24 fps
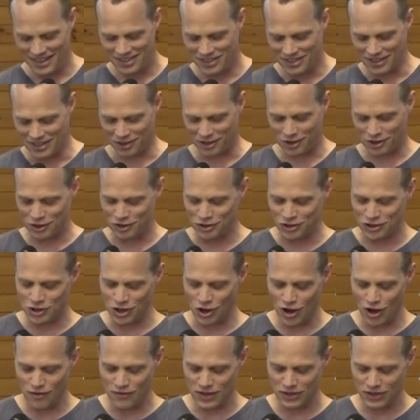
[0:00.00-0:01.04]
that
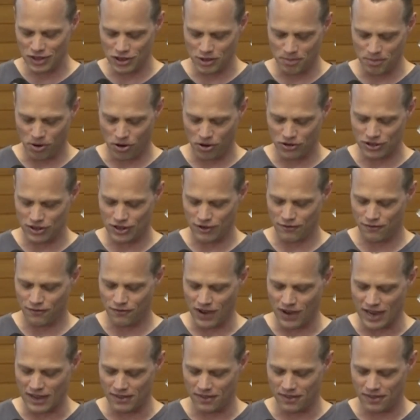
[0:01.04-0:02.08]
conserving the deposit of
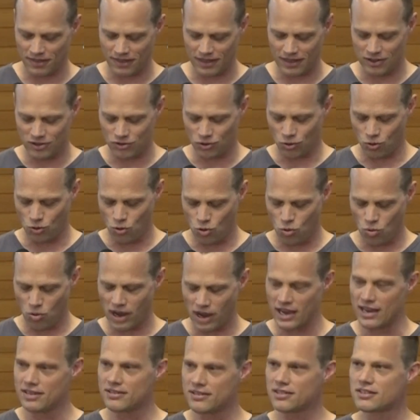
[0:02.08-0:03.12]
faith is
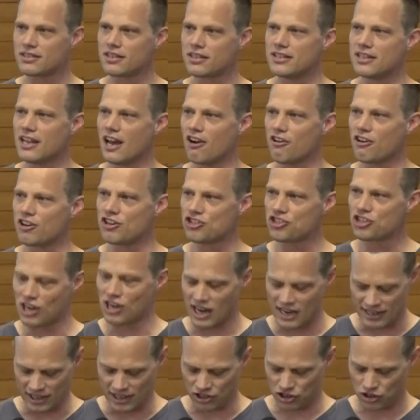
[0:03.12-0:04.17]
always to nourish
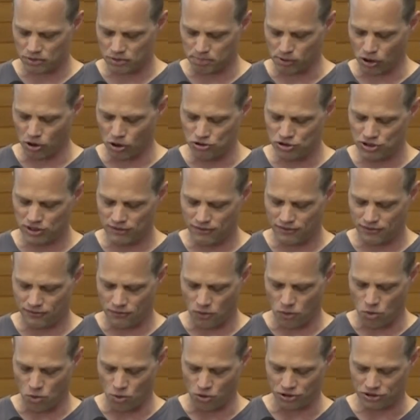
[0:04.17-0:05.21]
an explosive
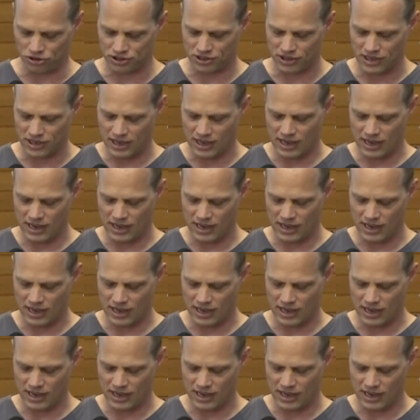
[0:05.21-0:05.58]
force